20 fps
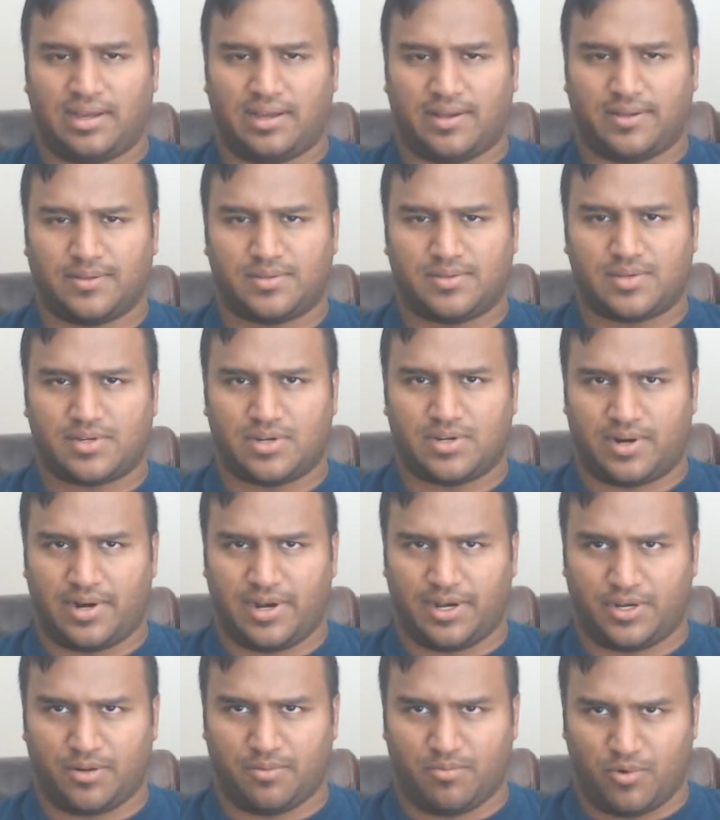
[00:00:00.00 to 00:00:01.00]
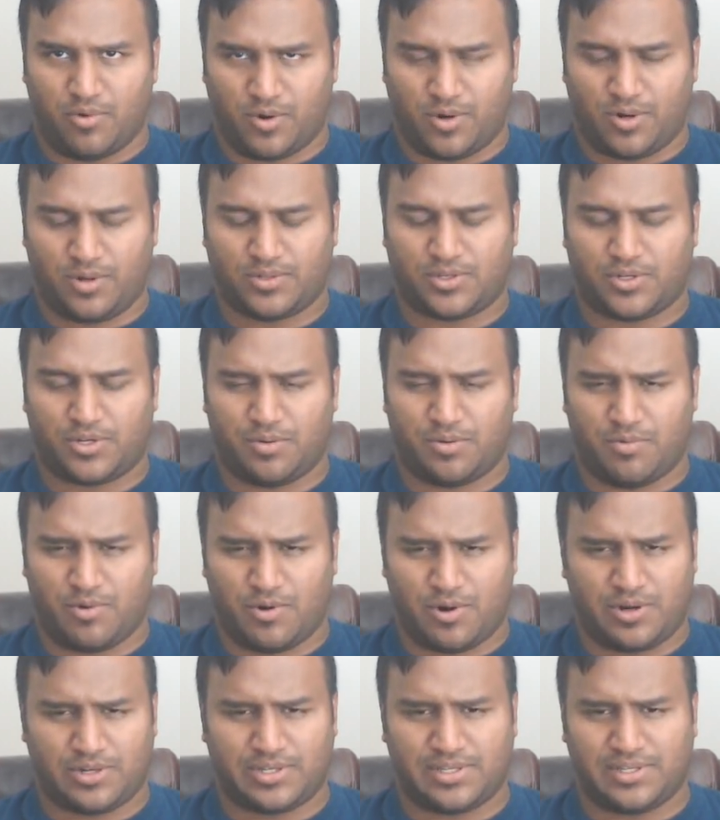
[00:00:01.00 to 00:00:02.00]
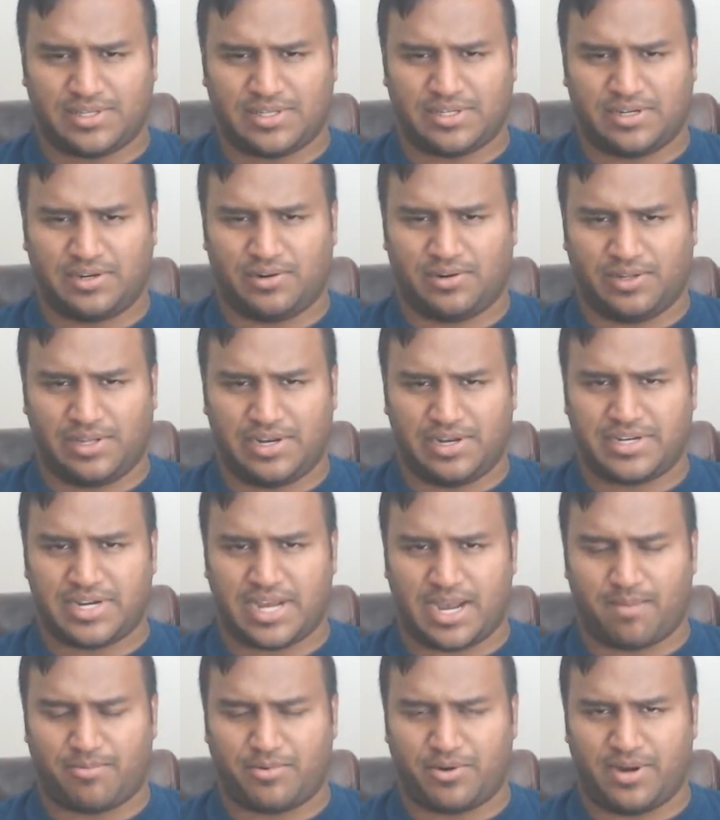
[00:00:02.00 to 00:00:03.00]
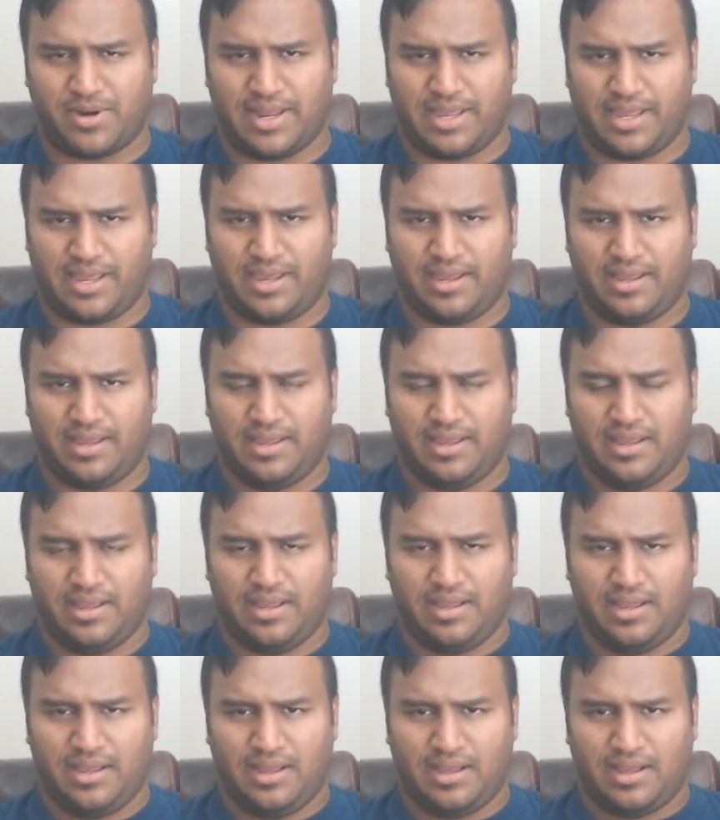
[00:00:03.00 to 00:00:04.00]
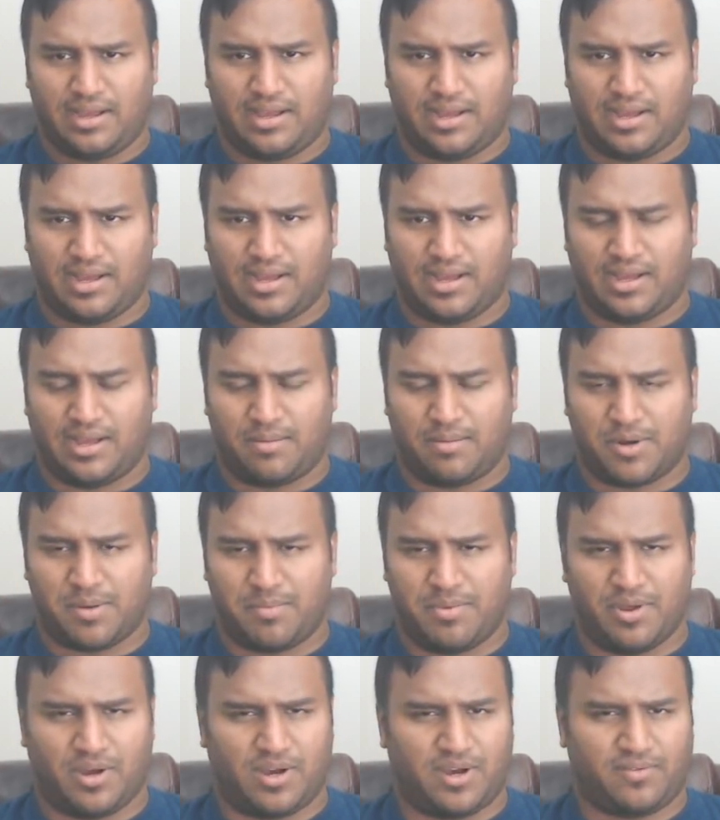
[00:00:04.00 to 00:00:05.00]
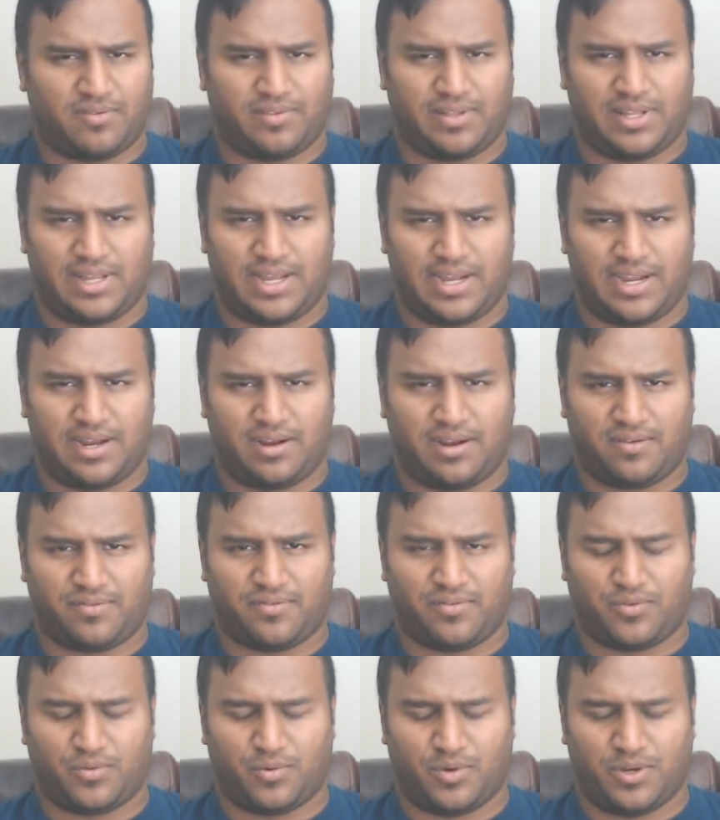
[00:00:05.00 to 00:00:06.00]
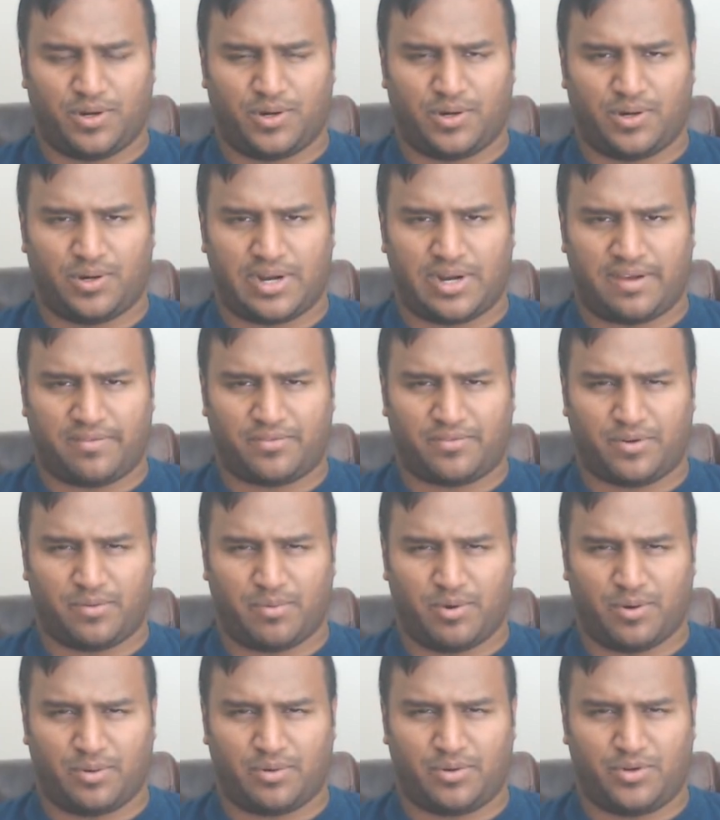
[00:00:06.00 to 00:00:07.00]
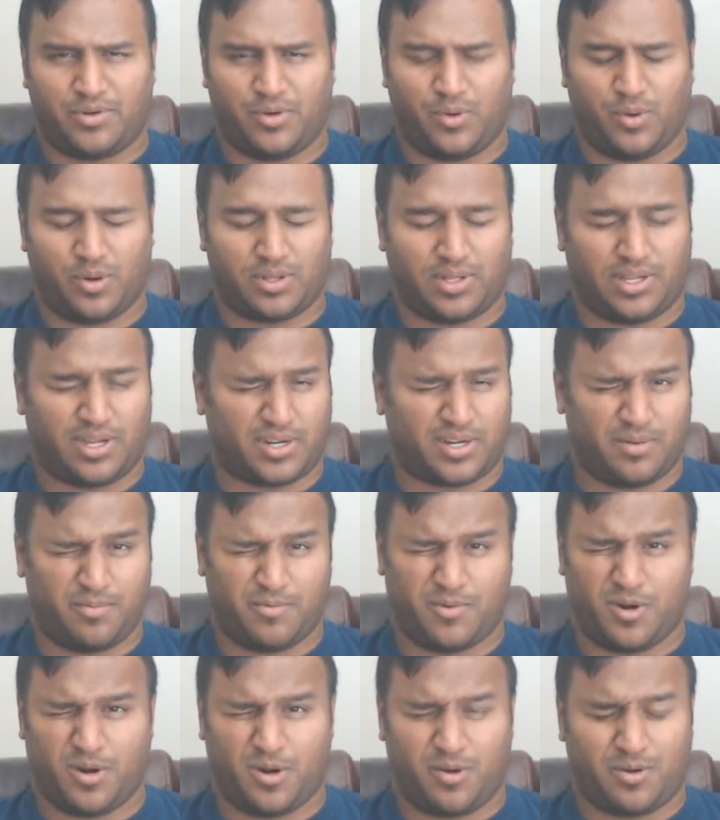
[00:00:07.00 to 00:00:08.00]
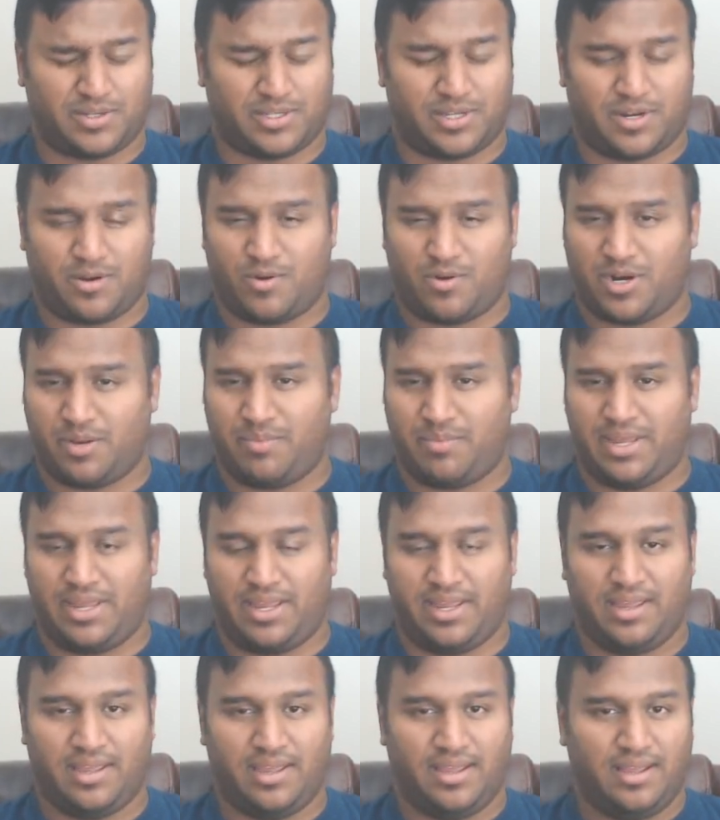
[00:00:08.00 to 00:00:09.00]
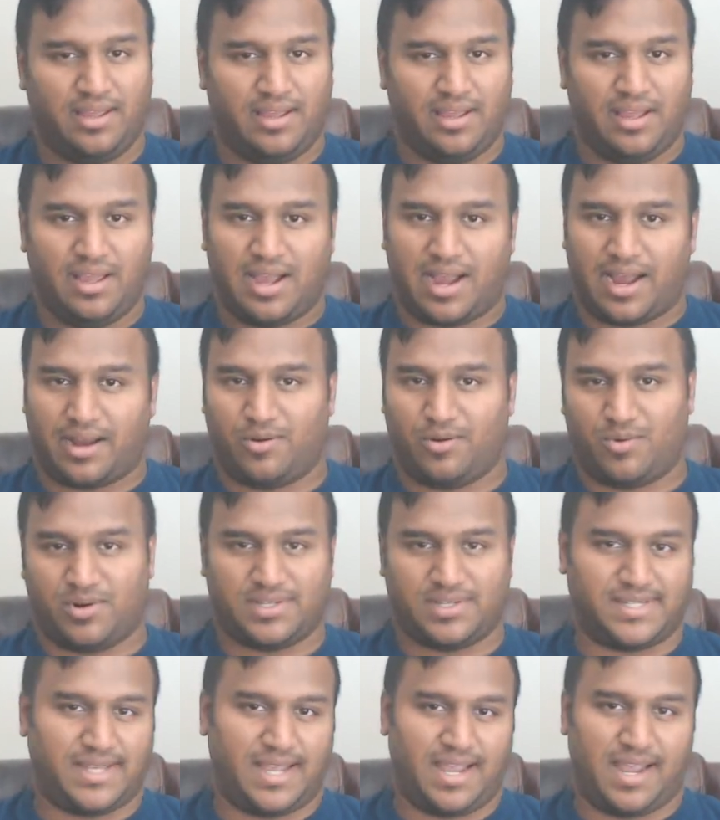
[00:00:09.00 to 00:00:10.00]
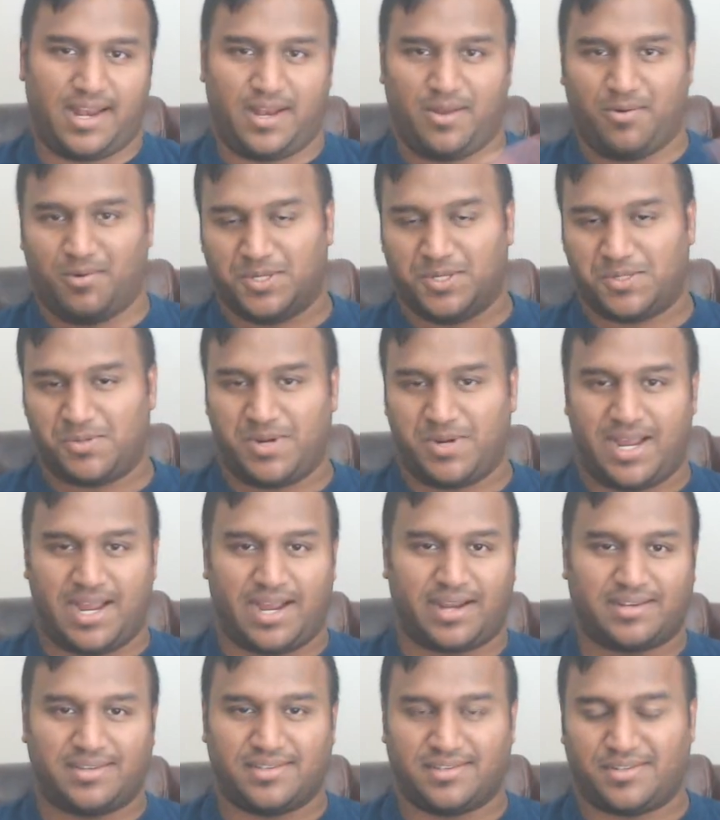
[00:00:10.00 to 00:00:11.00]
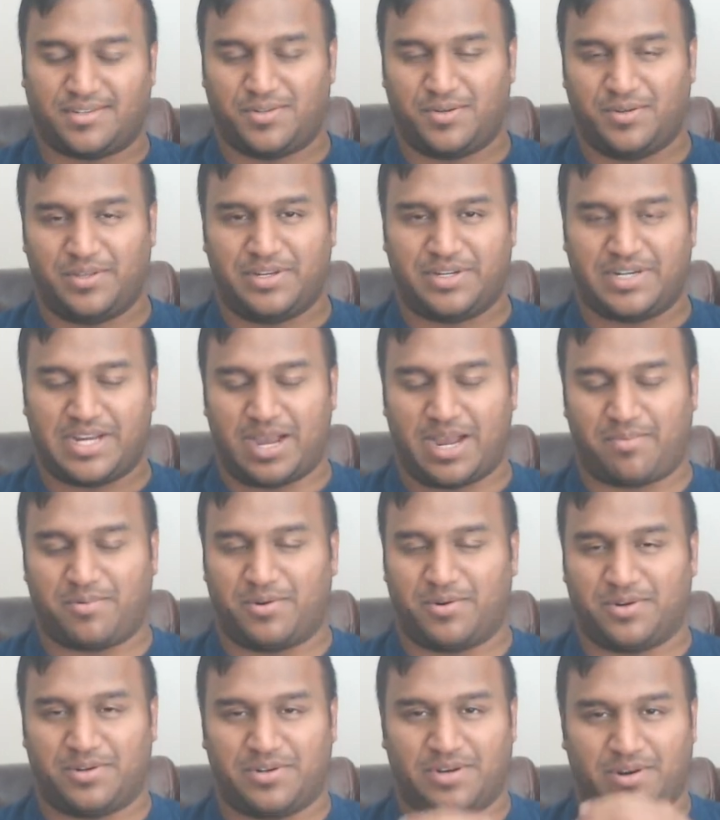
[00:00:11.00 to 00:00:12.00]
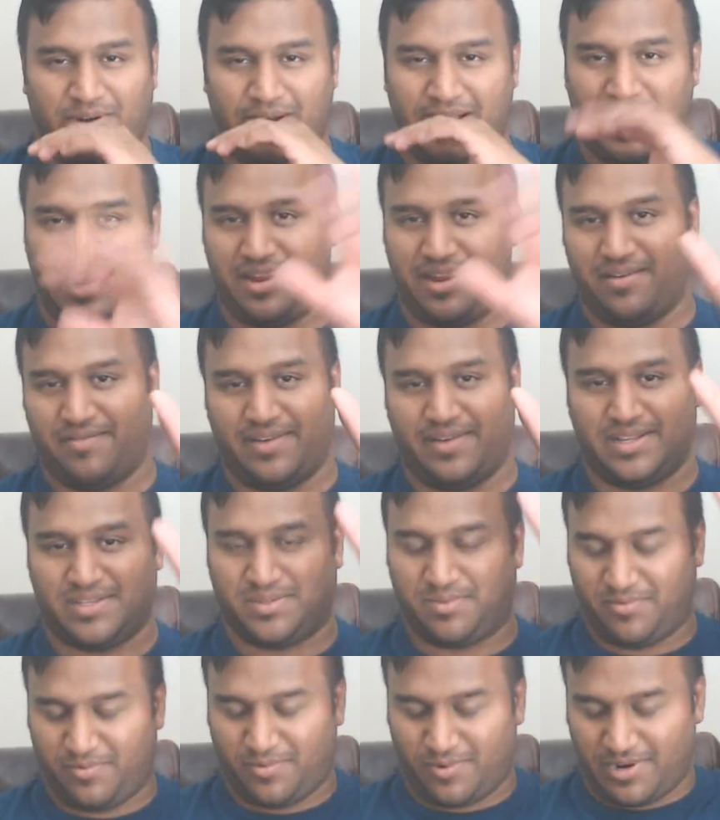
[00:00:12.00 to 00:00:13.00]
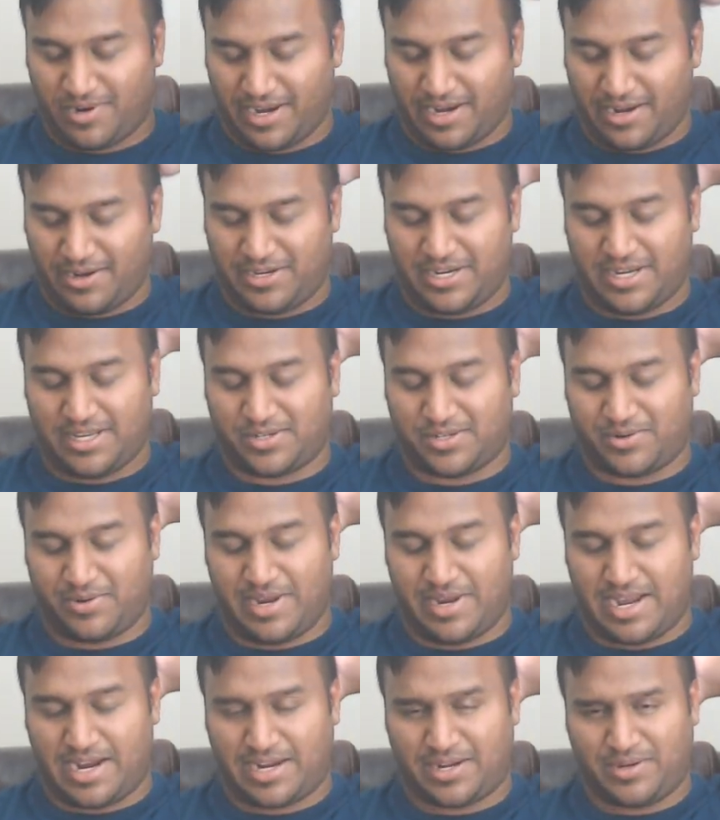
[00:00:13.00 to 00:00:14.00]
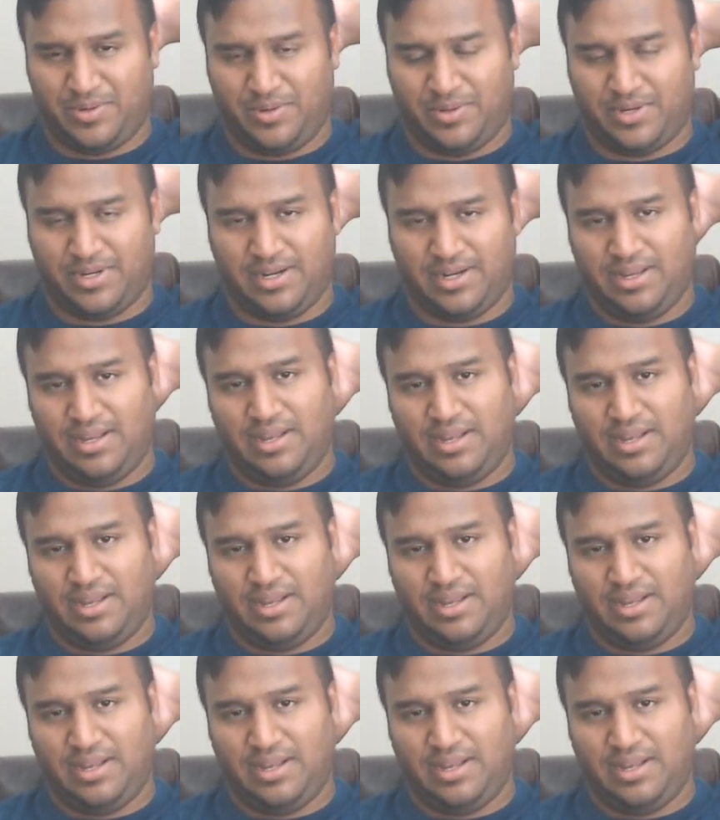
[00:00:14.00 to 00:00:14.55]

starting tomorrow. So tomorrow, since it's an early chapter day, I'm going to be offline off of Twitter after about 2 o'clock tomorrow, because I don't want to see anyone's reactions to the chapter or any events before I get a chance to react to it.